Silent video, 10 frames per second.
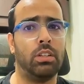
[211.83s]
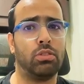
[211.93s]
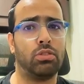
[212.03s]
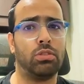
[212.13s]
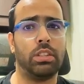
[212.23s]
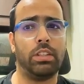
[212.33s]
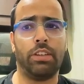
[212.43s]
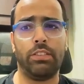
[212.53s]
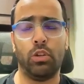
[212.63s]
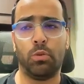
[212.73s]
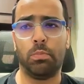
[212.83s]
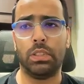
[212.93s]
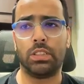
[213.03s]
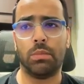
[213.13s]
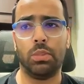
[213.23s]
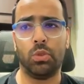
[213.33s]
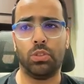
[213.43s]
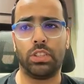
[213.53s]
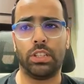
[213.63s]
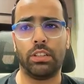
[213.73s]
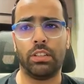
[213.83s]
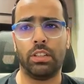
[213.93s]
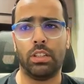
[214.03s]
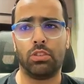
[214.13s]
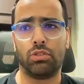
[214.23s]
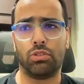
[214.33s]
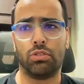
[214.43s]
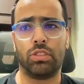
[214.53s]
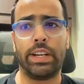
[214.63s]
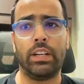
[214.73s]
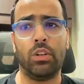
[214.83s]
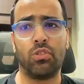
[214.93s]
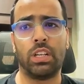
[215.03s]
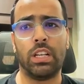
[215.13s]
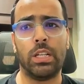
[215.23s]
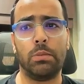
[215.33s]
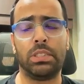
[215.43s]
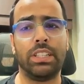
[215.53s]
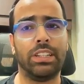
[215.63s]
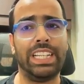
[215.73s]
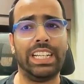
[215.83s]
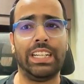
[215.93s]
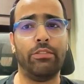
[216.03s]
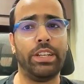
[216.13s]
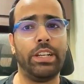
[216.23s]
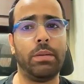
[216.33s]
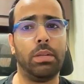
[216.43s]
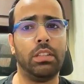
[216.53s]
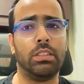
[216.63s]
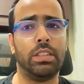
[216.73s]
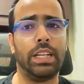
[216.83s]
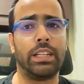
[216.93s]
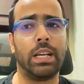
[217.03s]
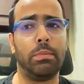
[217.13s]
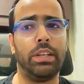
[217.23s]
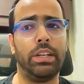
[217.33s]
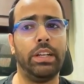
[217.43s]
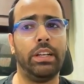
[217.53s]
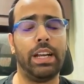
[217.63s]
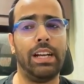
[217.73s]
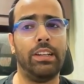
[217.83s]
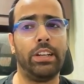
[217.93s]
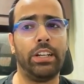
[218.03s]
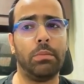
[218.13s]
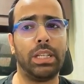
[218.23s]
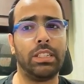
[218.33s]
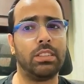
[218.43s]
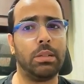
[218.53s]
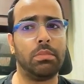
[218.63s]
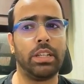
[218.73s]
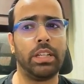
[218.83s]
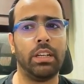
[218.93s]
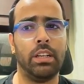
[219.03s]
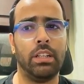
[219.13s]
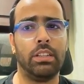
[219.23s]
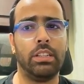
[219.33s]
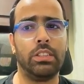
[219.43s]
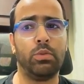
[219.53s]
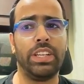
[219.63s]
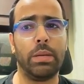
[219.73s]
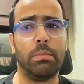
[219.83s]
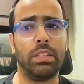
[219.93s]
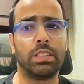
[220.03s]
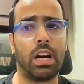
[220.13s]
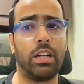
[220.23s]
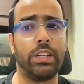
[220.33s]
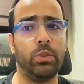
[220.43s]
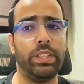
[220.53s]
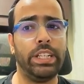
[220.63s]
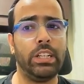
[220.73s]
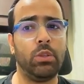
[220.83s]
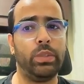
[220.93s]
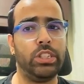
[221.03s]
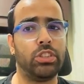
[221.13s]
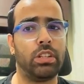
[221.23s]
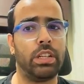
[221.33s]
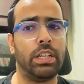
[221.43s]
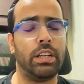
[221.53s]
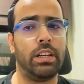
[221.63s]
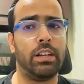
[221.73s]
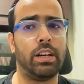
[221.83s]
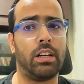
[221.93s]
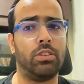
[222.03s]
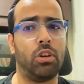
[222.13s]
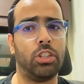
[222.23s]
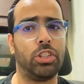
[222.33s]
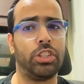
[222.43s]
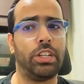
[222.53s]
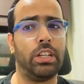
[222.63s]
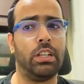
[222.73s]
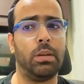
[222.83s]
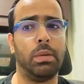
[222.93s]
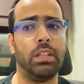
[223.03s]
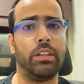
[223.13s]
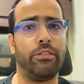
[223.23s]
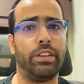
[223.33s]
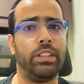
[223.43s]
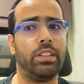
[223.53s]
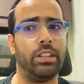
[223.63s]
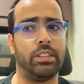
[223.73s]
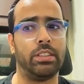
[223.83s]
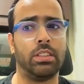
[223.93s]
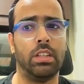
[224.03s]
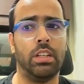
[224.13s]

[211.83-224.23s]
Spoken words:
So if I will open some notes here, so thread local helps in creating variables that can be read and written by the same thread. These variables are unique to each thread and are not shared among different threads.